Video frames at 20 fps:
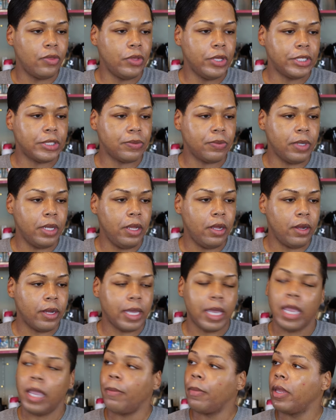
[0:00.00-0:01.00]
This one here
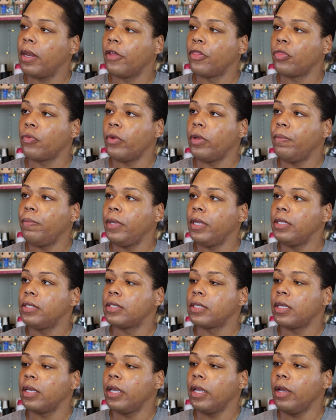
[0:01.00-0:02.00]
came in a
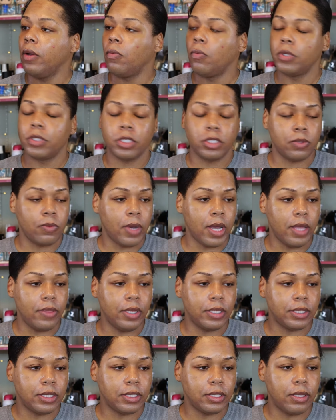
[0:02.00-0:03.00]
three-piece kit, which is why
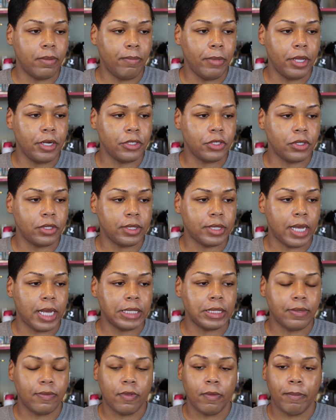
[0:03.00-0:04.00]
this is the miniature
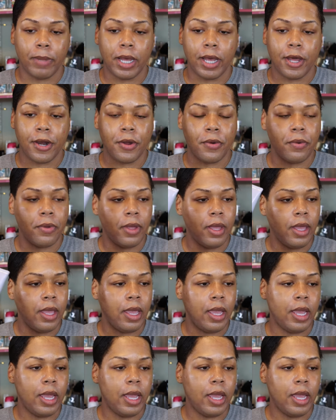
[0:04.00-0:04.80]
size of the bottle.